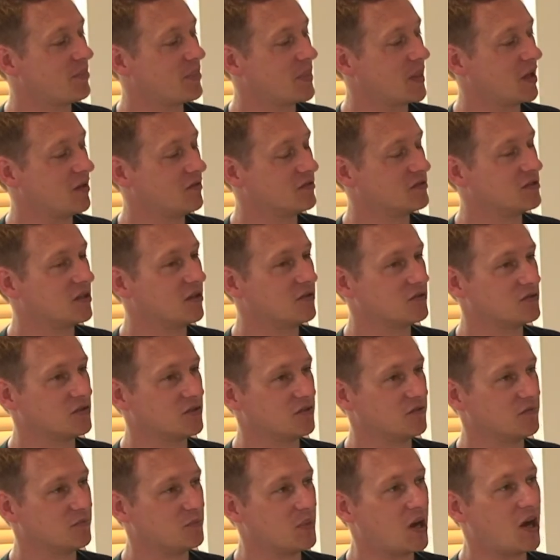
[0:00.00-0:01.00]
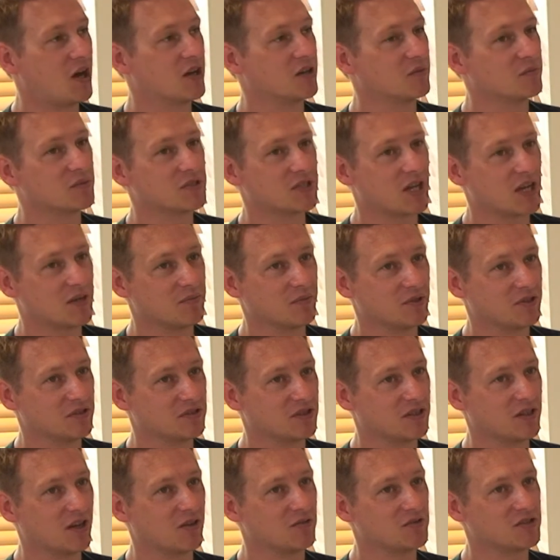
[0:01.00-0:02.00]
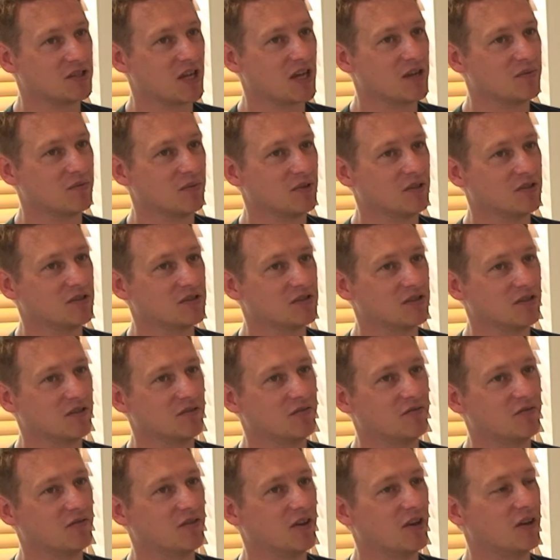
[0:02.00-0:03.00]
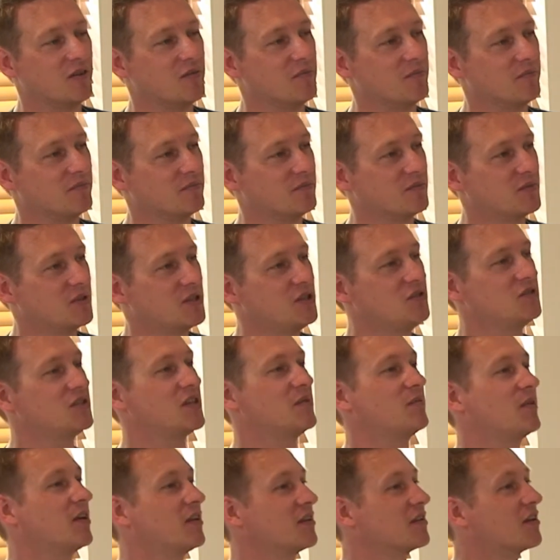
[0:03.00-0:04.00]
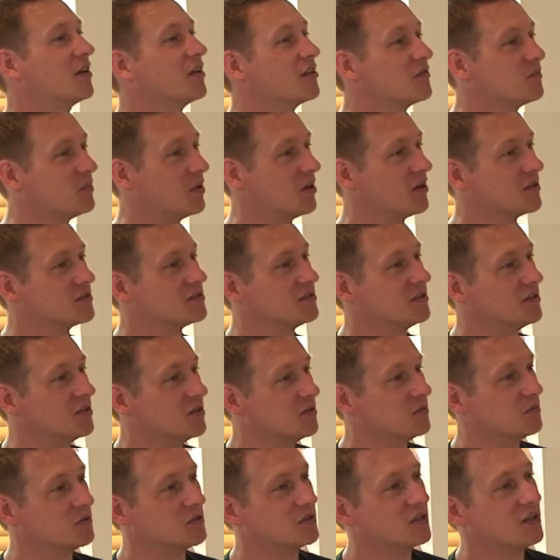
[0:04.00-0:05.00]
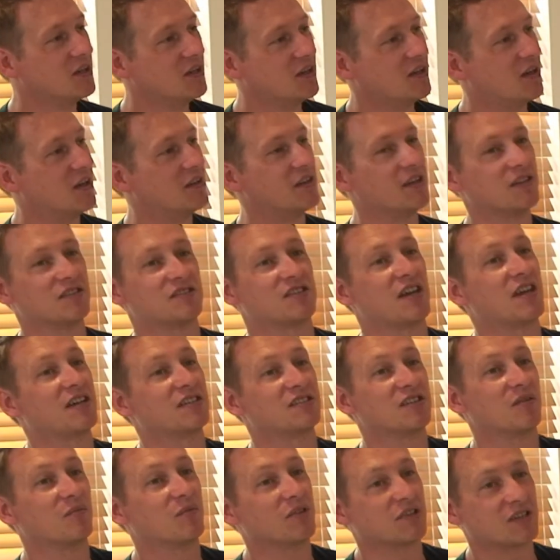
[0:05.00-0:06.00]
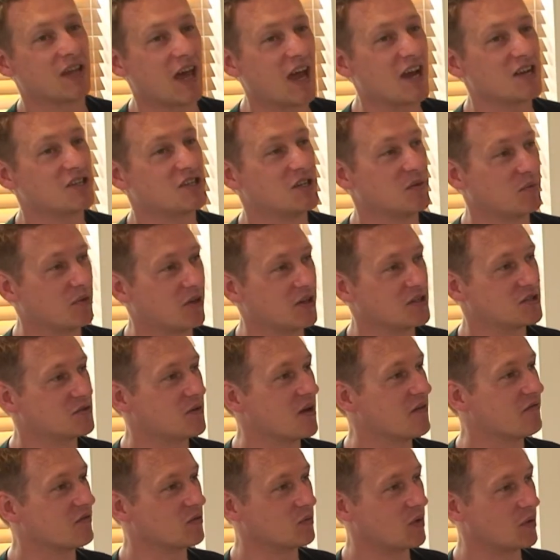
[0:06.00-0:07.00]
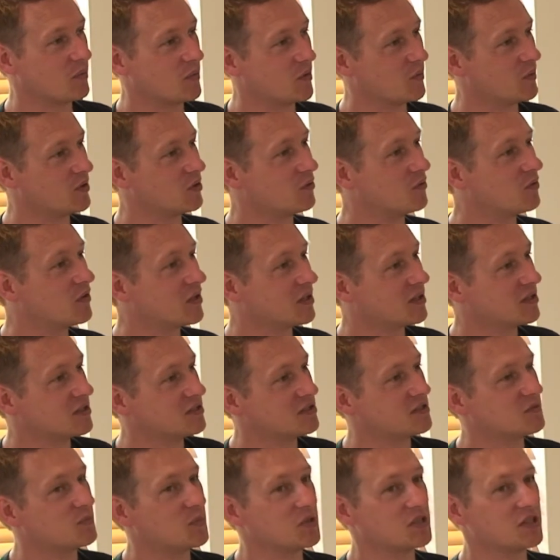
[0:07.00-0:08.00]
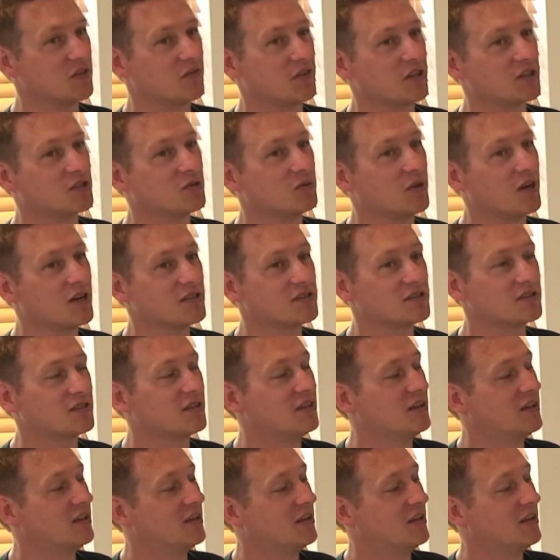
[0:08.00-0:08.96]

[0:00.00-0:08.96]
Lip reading: there's no sort of Barnum statements, and no statements of you seem like the kind of person that would, and then saying something that actually applies to everyone but we all think is specific to us.